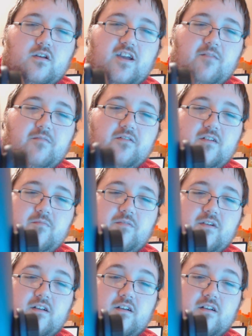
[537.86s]
camera's not
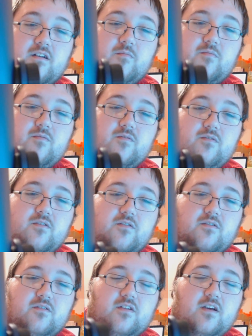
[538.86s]
picking it up.
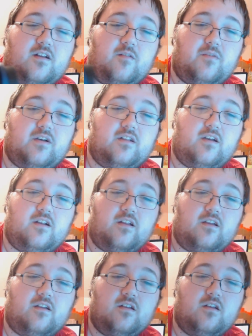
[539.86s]
There's kind of bad
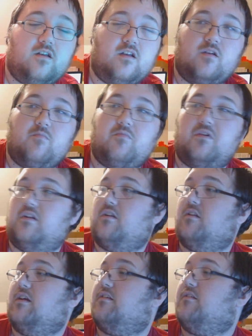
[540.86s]
lighting, but
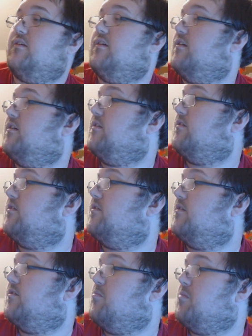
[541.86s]
that says
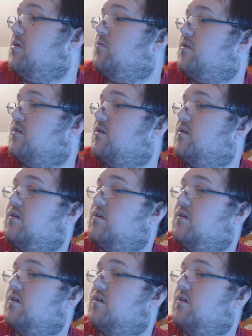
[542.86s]
mute.